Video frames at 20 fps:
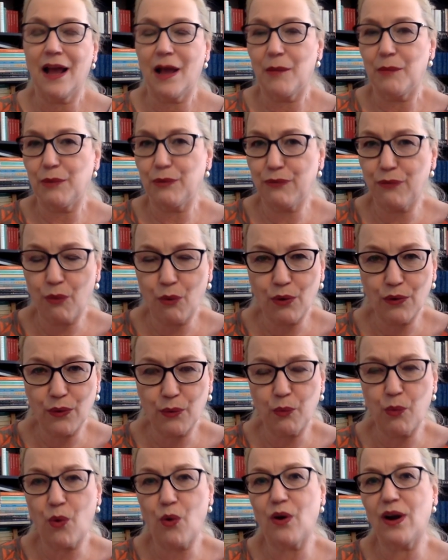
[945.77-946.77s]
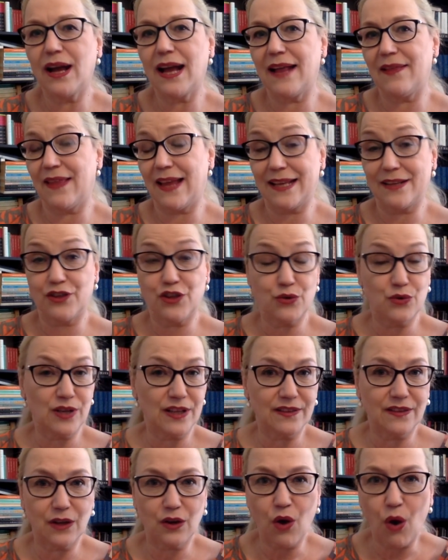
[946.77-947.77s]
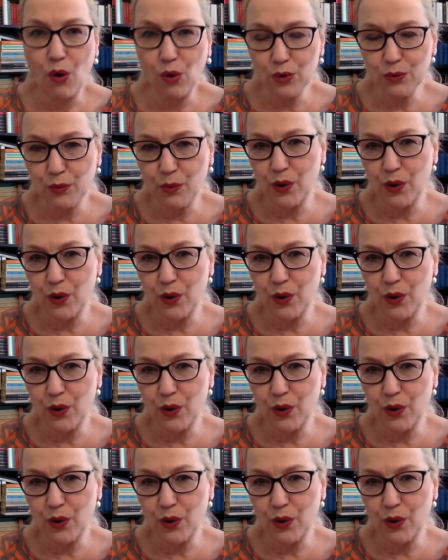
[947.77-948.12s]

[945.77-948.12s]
before the war and then during the Cold